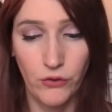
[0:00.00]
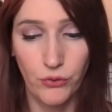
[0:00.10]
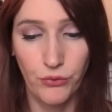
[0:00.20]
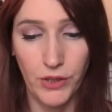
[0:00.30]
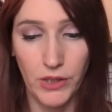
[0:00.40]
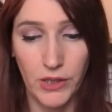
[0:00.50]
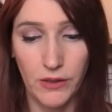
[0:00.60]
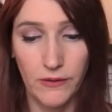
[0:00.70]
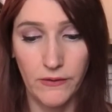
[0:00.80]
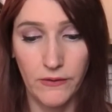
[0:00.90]
true
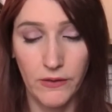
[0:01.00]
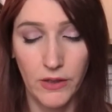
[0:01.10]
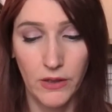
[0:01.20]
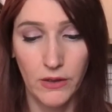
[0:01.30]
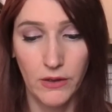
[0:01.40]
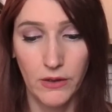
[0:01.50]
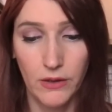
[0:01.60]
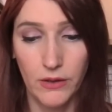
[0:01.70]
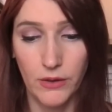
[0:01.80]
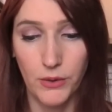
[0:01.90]
feelings.
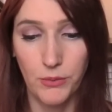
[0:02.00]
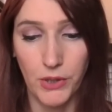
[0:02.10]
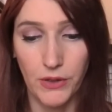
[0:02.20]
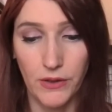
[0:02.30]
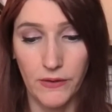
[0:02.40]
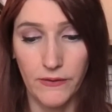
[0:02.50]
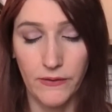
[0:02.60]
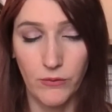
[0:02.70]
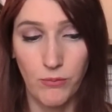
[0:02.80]
Oh my goodness.